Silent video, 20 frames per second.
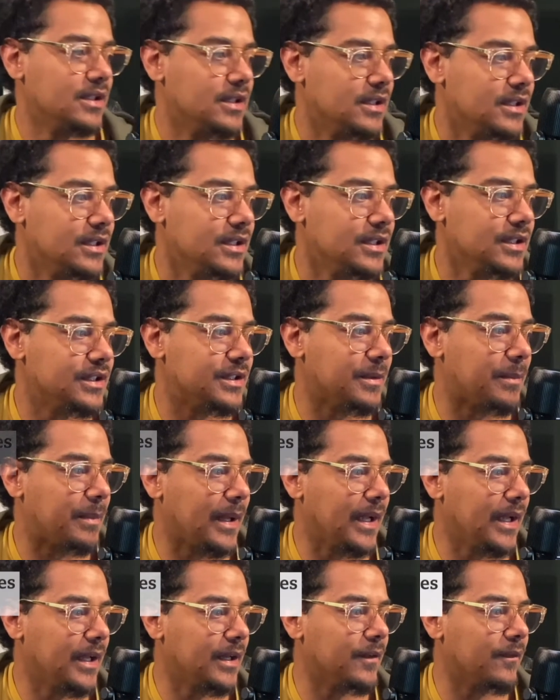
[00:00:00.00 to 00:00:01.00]

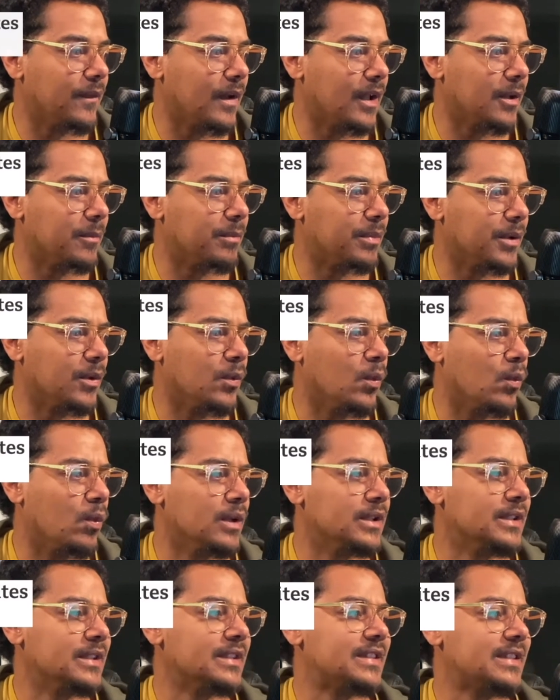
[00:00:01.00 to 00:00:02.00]
Japan developing
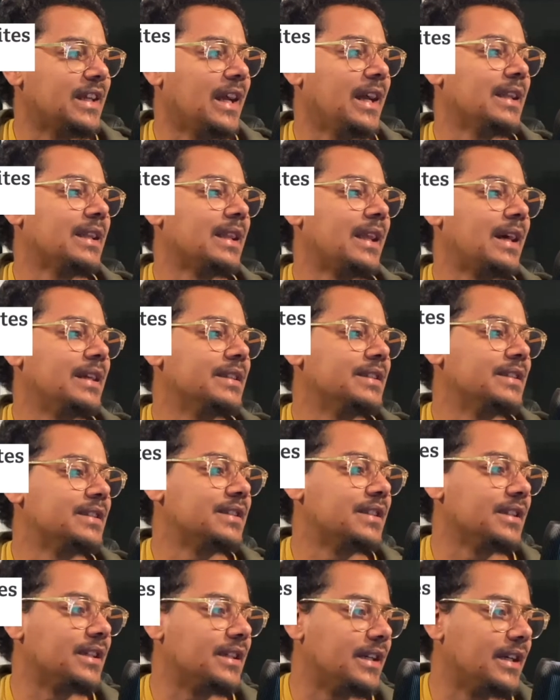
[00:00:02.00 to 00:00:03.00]
wooden satellites to
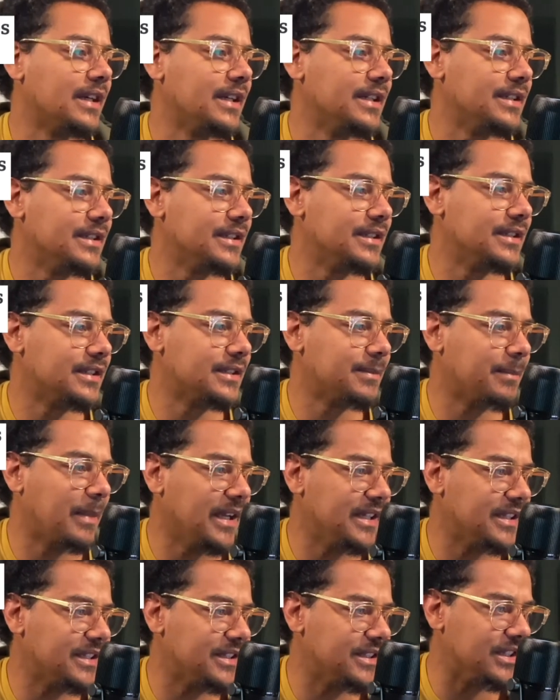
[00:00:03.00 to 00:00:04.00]
cut
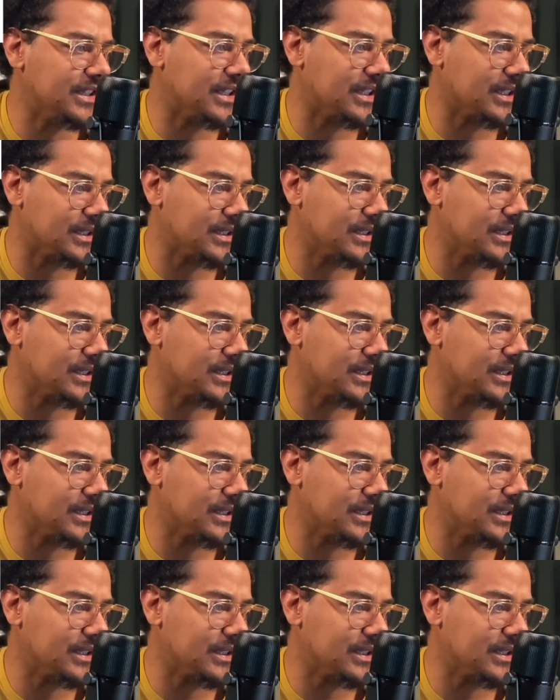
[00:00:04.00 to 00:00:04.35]
space junk.